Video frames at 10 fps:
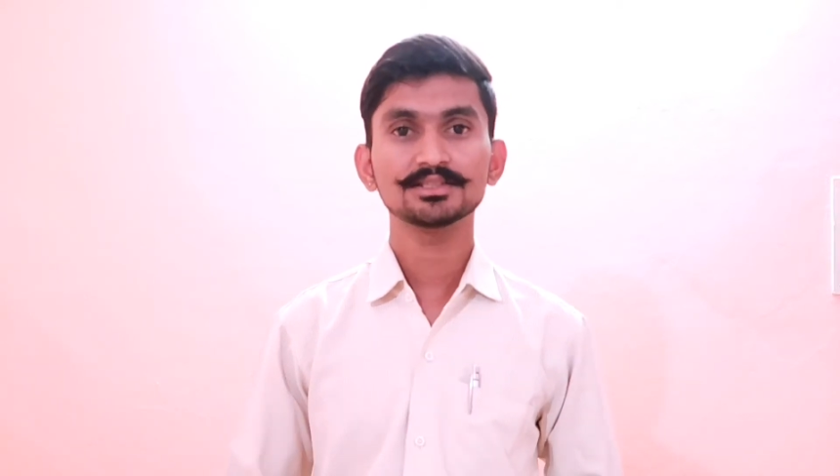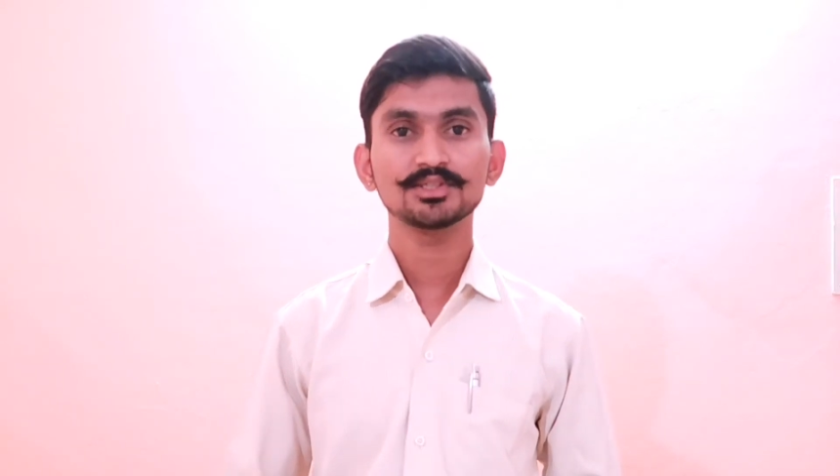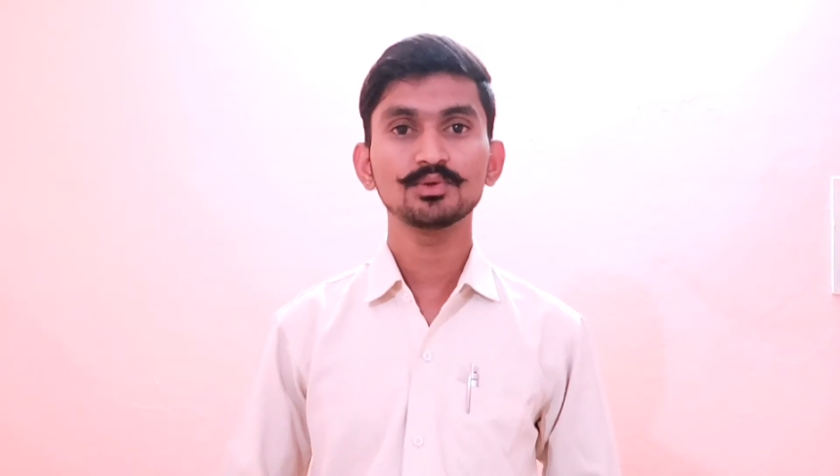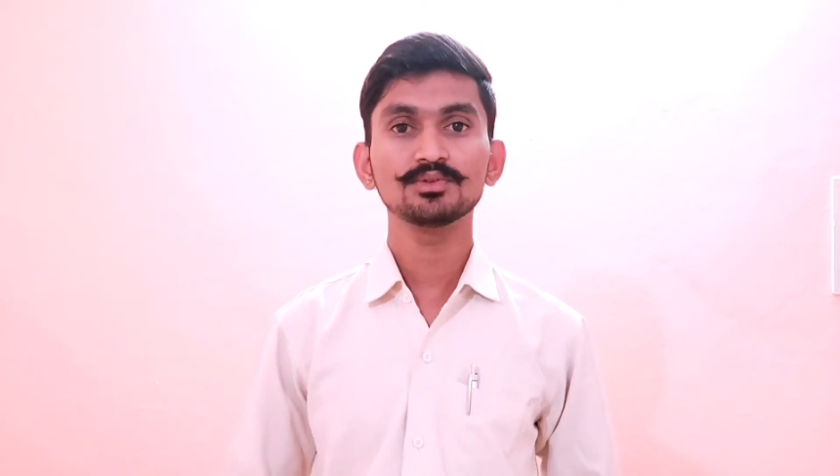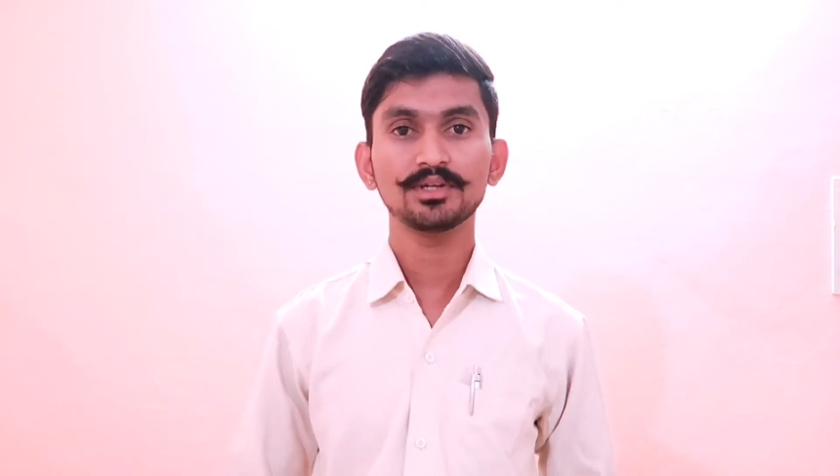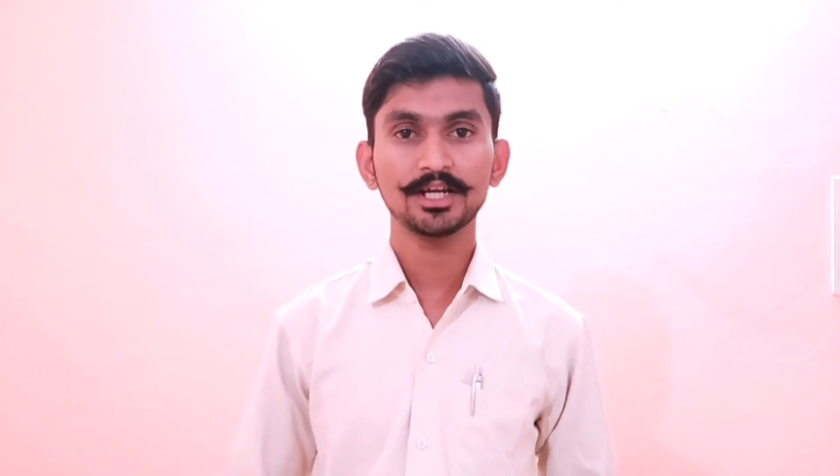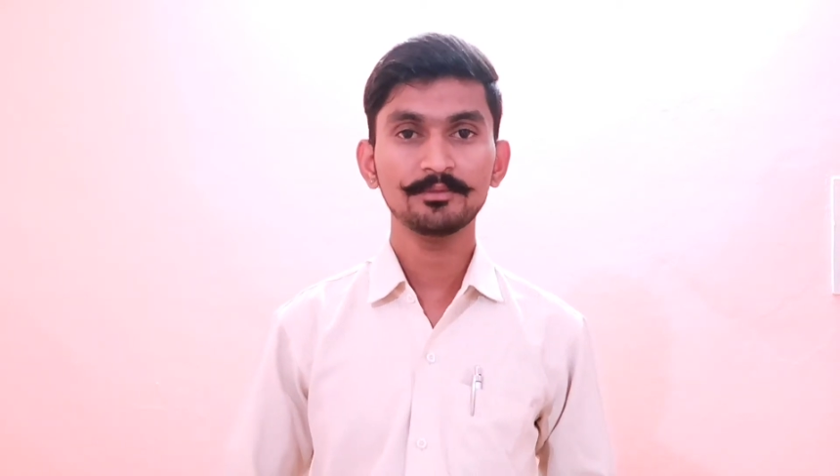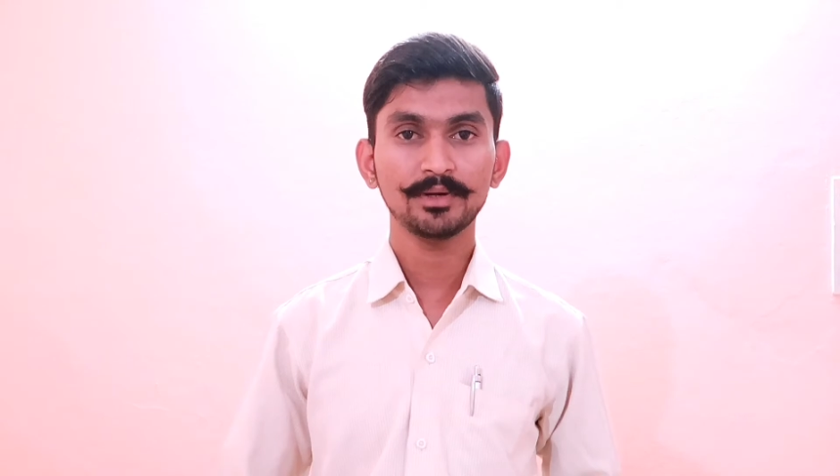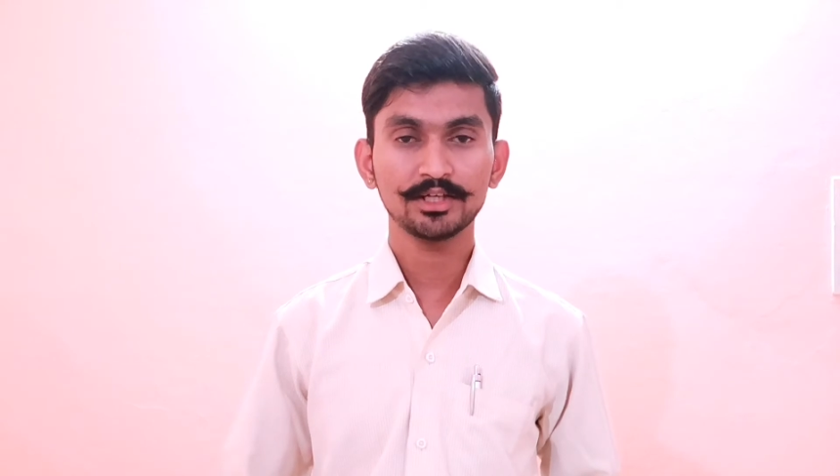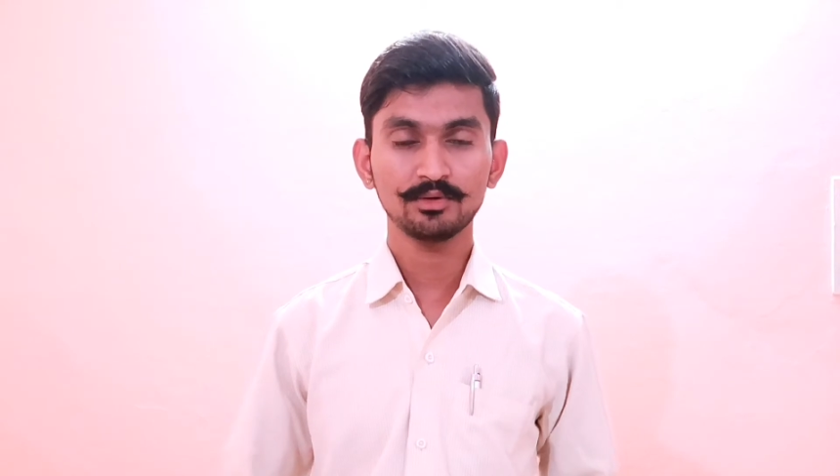Screw
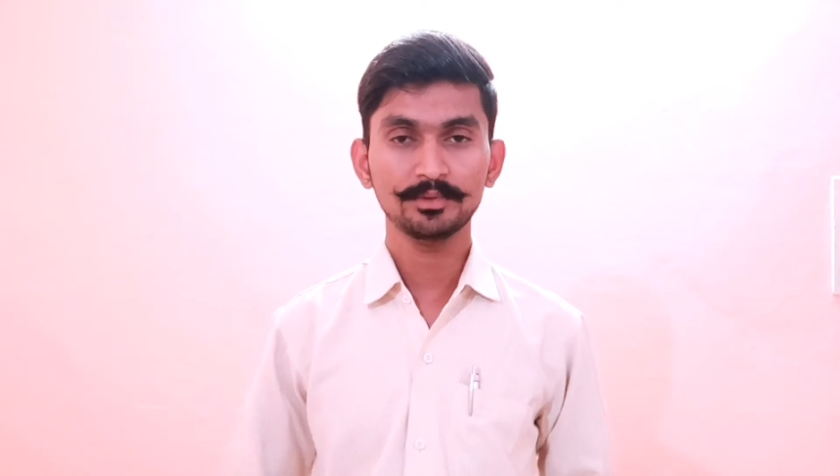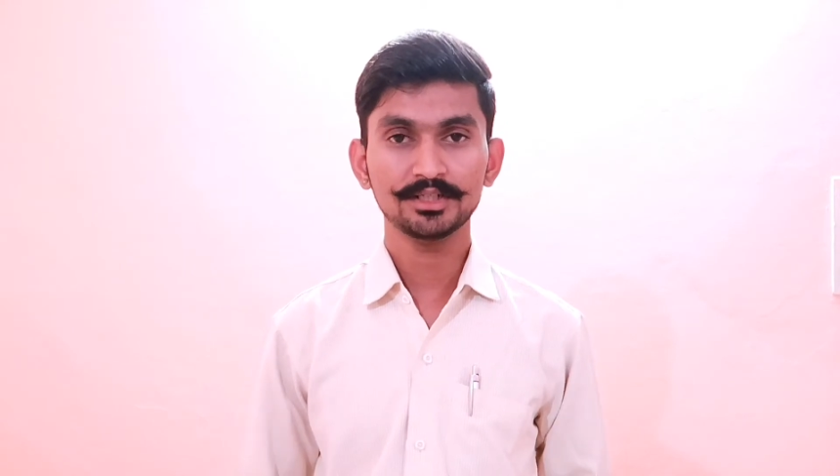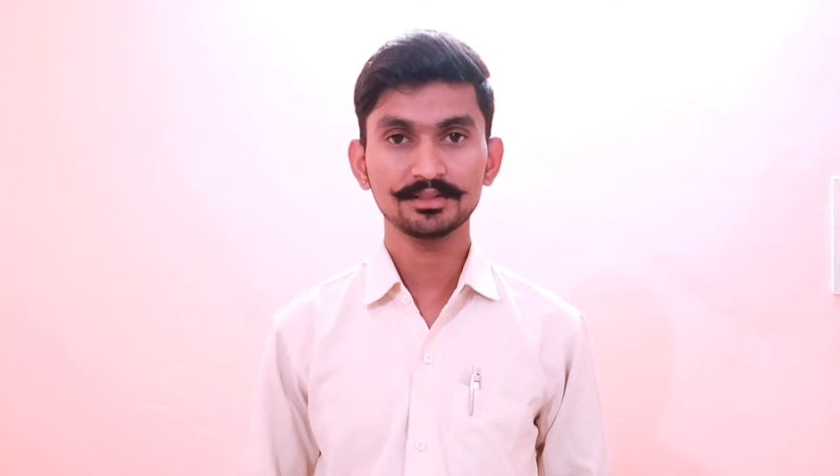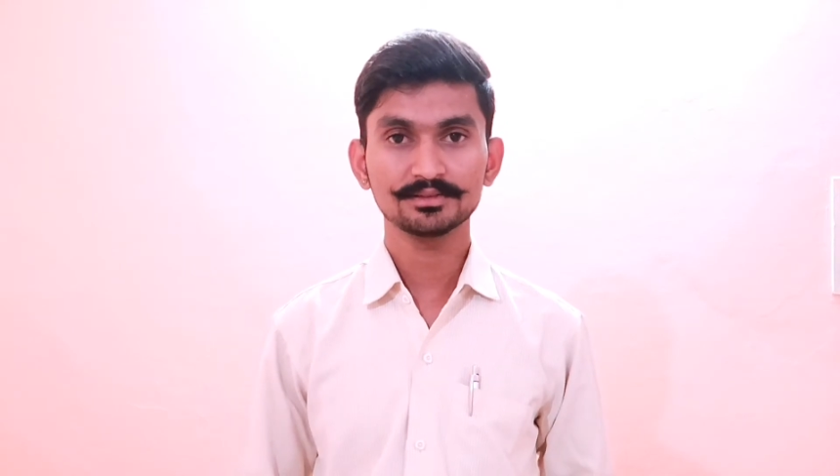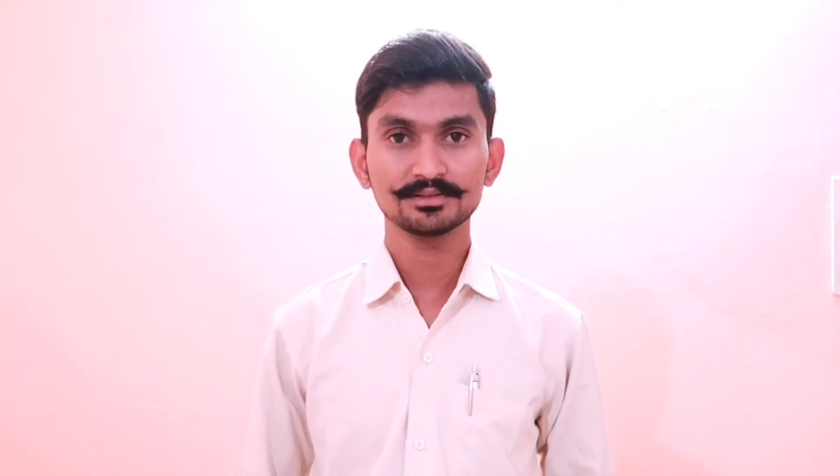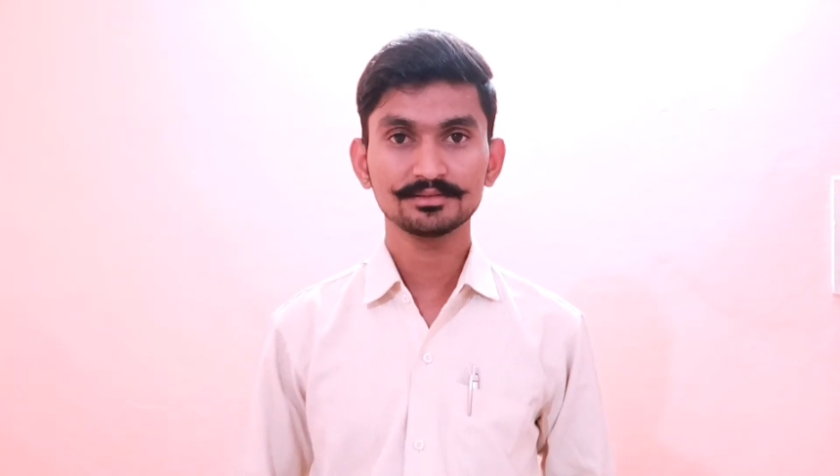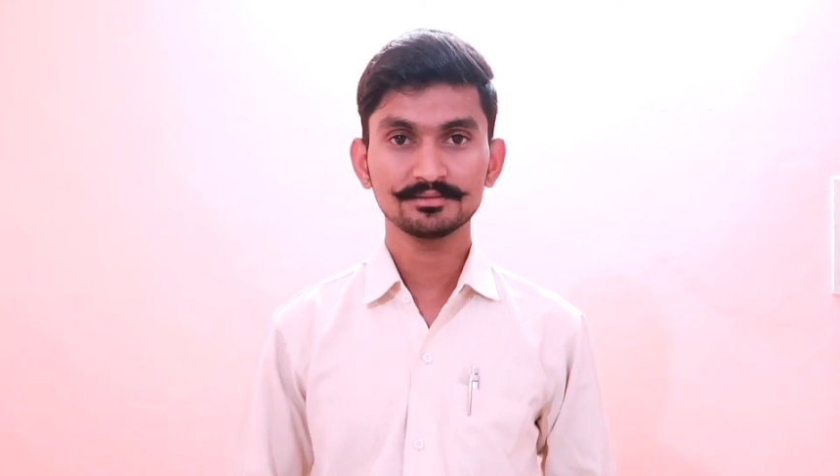thread micrometers.